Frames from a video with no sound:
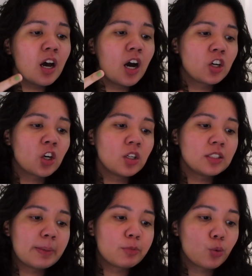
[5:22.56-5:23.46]
a girl
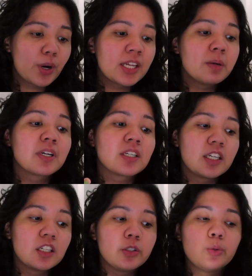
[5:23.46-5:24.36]
named Grady
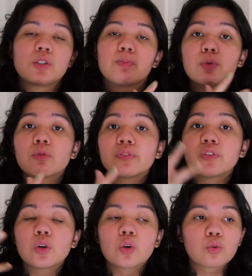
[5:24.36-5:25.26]
McNeil who is
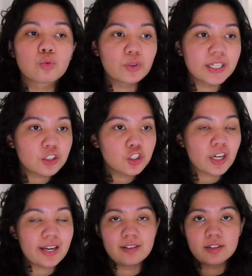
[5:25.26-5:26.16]
beautiful,
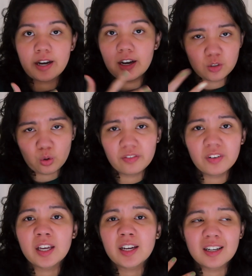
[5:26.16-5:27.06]
rich, and sort of
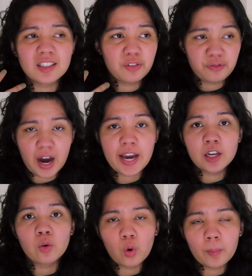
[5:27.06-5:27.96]
a
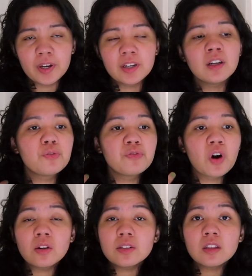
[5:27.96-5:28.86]
defiant woman.
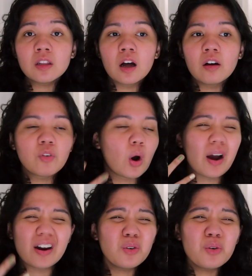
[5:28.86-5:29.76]
Falls in love.
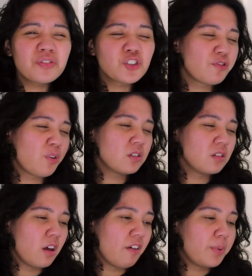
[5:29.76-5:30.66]
I don't know if she falls
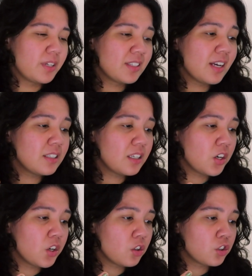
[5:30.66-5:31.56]
in love, but it says
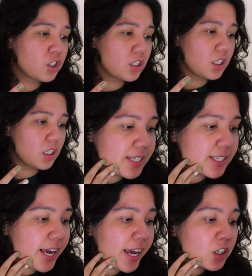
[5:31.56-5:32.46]
here she's
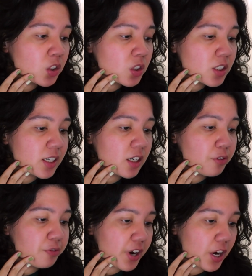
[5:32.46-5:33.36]
entangled in an
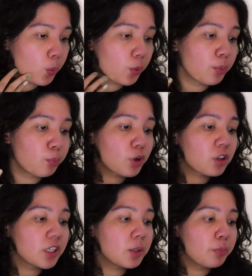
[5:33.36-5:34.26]
affair with a
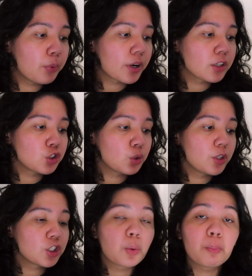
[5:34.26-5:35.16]
Brooklyn-born
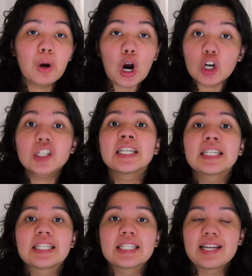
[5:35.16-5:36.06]
Jewish
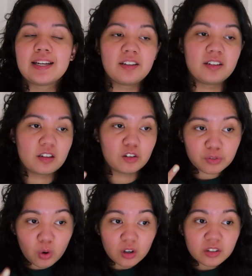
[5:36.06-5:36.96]
parking attendant. And
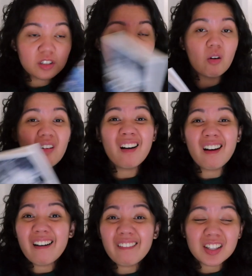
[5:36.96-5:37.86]
of course, you know,
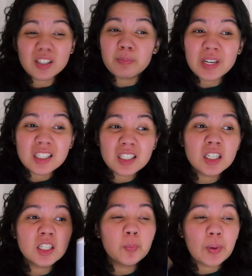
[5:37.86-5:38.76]
that's a big
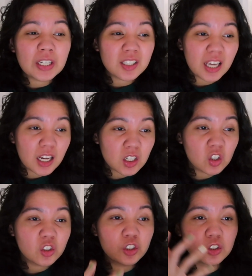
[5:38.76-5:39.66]
deal, big
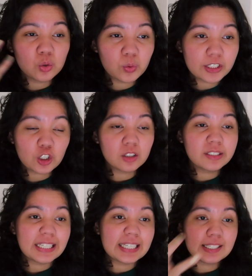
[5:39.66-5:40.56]
scandal. She's a rich
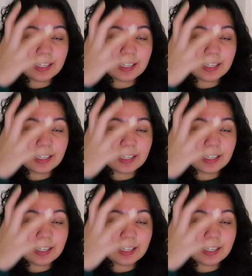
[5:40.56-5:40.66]
elite